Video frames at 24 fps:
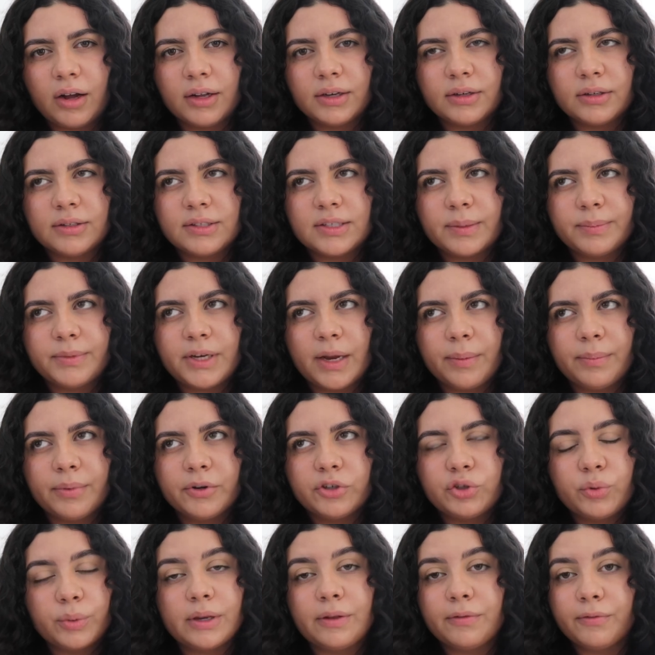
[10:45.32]
on
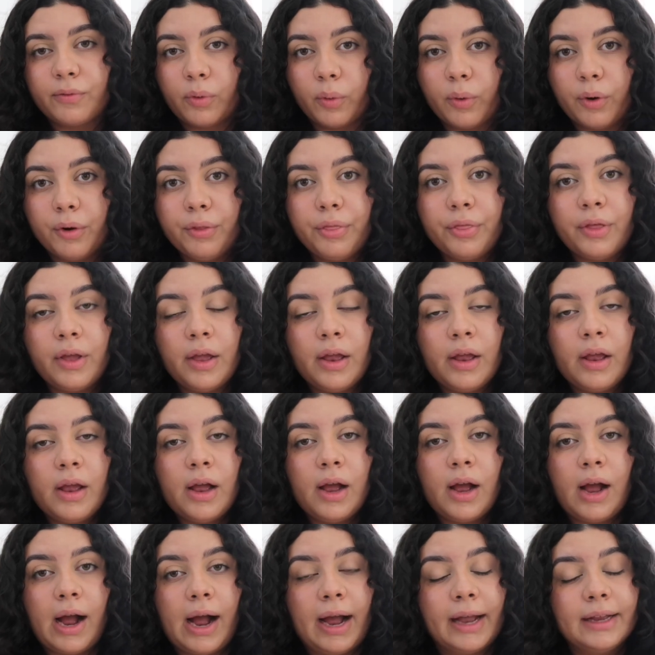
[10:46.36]
September 24th.
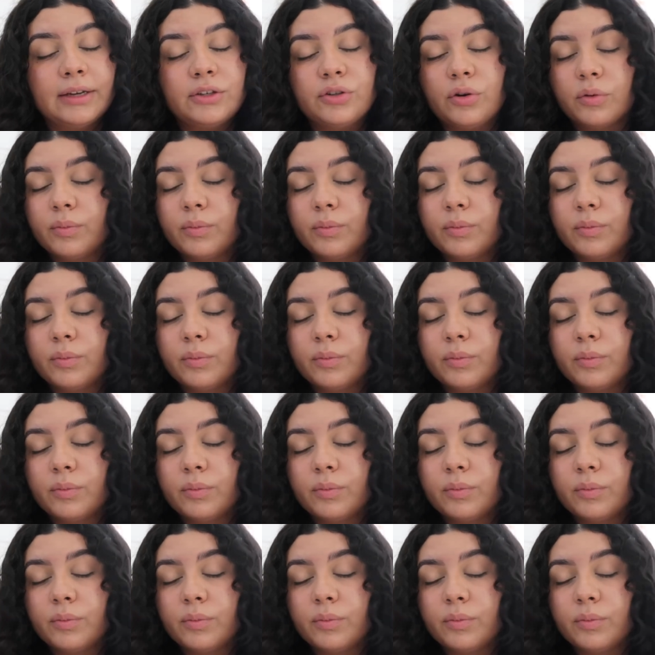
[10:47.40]
I